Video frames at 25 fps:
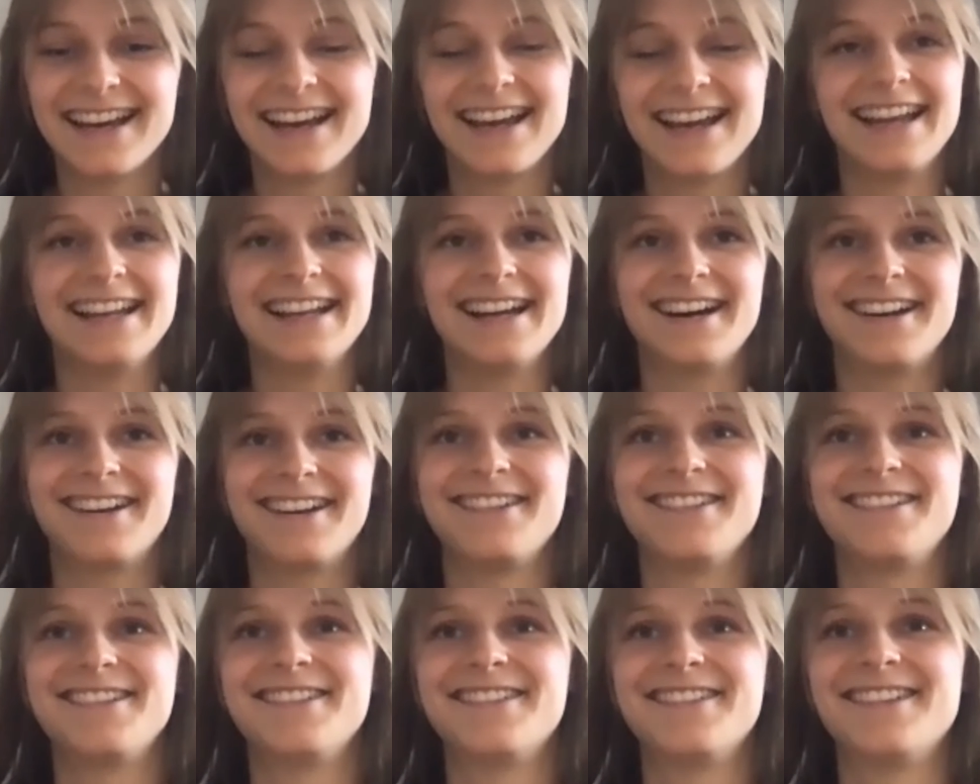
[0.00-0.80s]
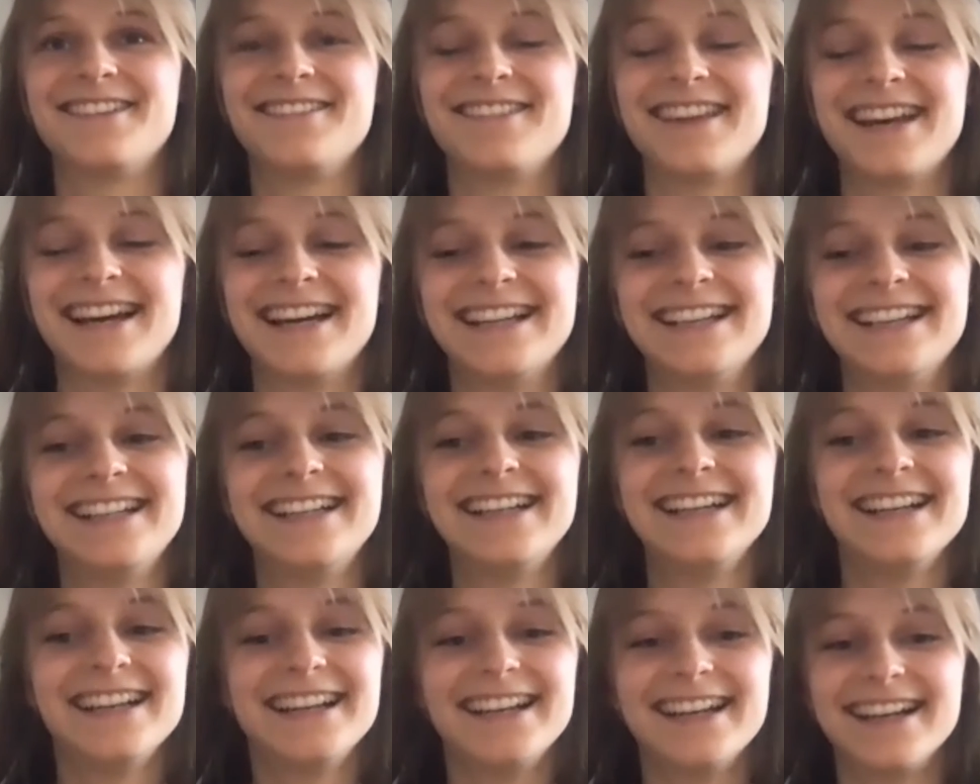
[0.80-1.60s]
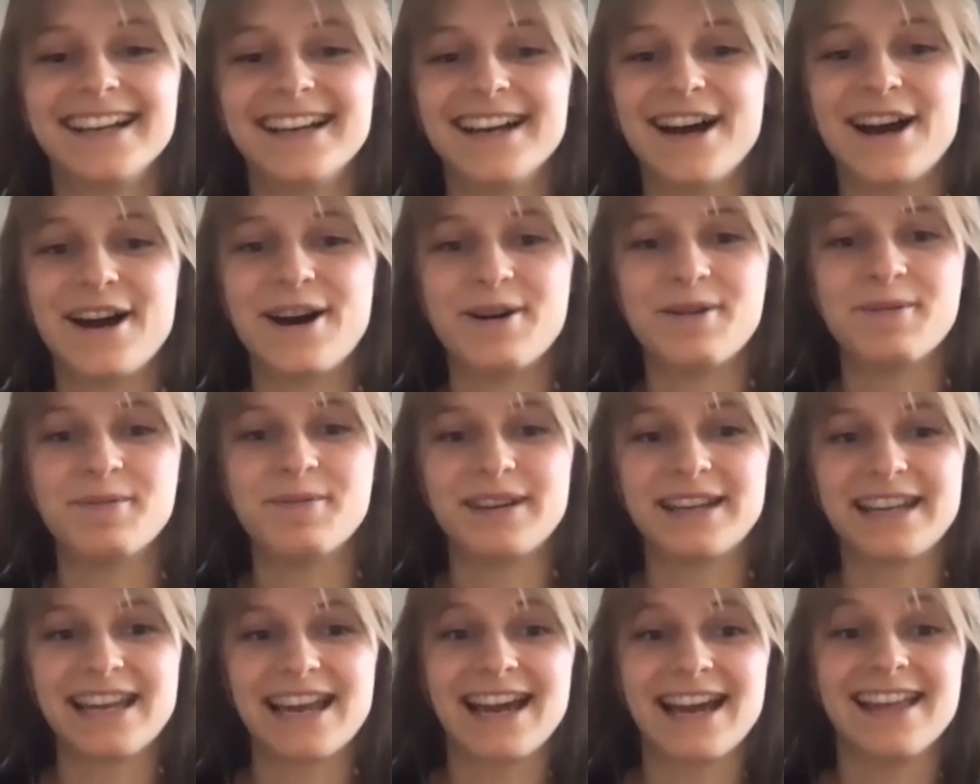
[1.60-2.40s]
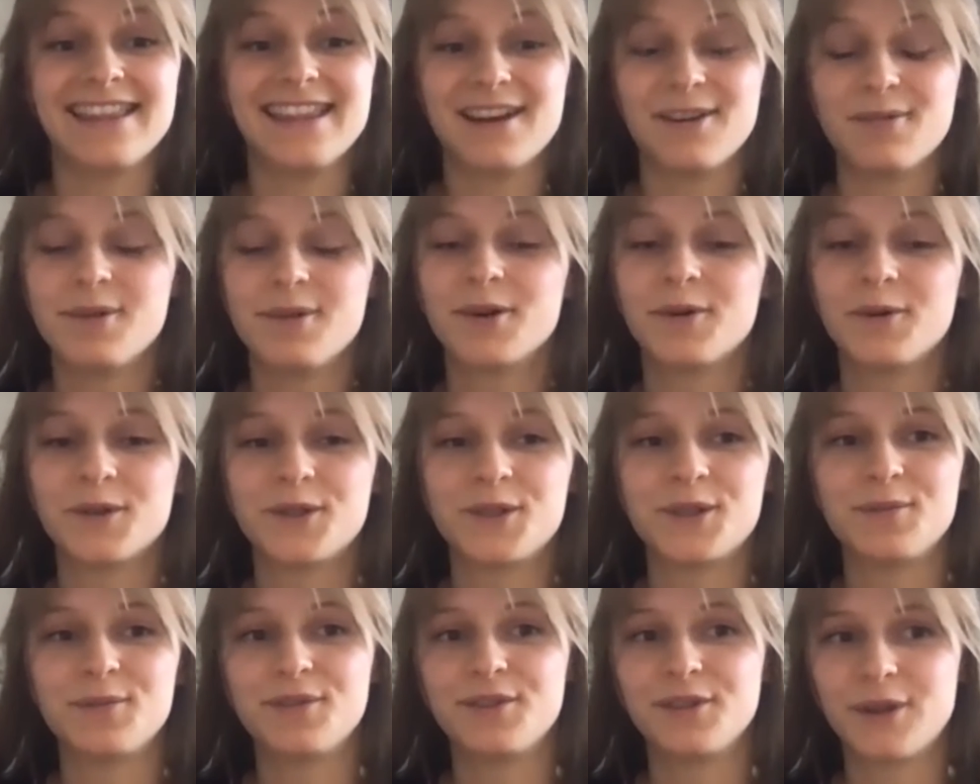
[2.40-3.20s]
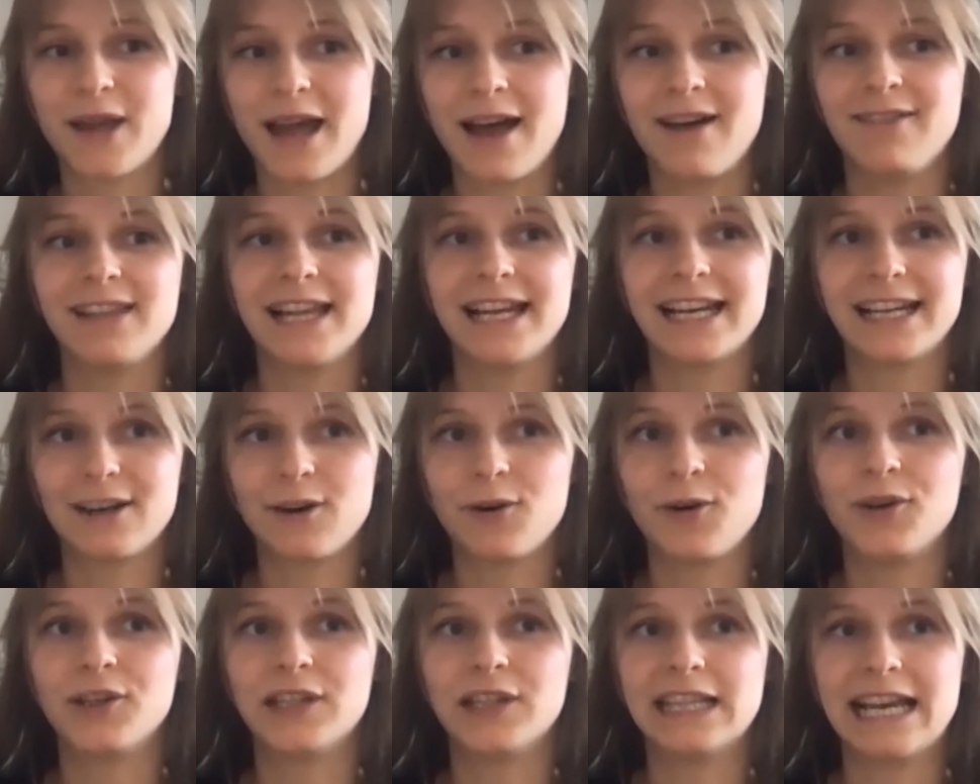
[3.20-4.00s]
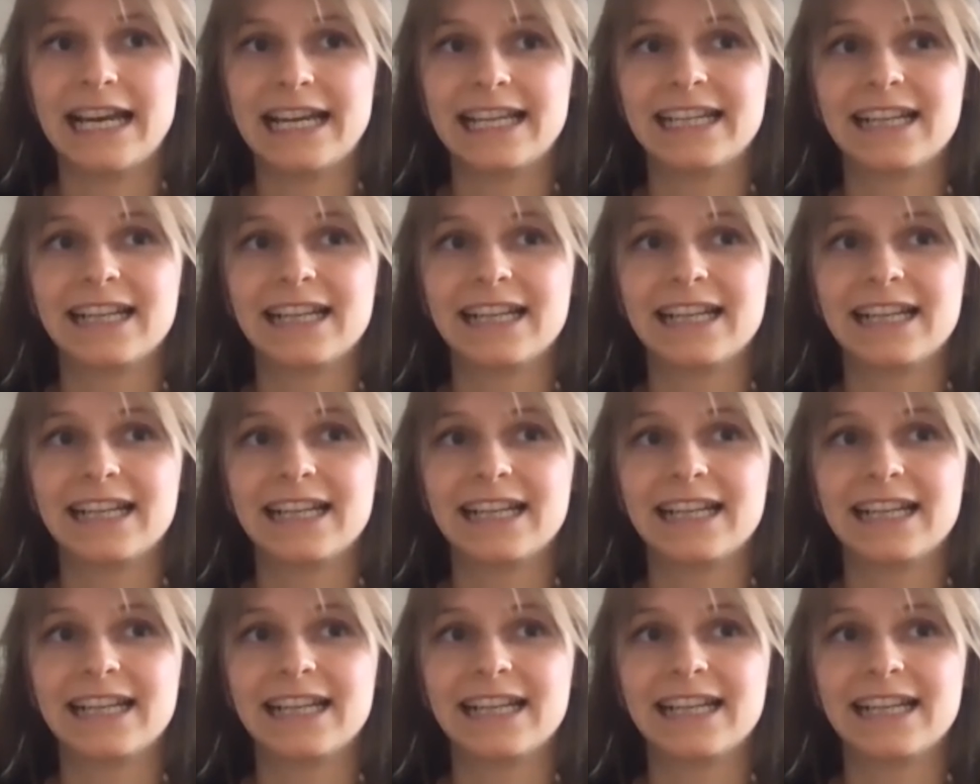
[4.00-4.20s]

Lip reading: and how to do all of that. But yeah, that would be awesome to have like online